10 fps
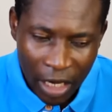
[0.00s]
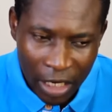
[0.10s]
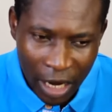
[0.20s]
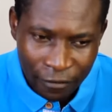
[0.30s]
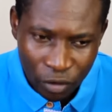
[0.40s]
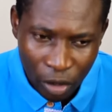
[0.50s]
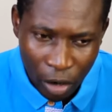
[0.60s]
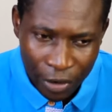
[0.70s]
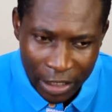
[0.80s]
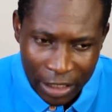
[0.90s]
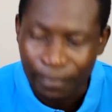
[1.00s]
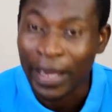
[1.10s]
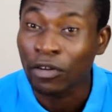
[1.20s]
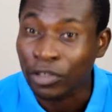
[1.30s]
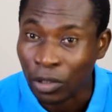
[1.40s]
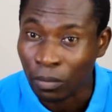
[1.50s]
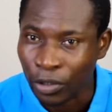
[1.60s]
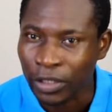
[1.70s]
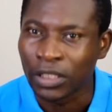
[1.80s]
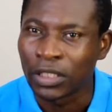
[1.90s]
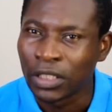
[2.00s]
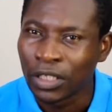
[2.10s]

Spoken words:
they have to always depend on somebody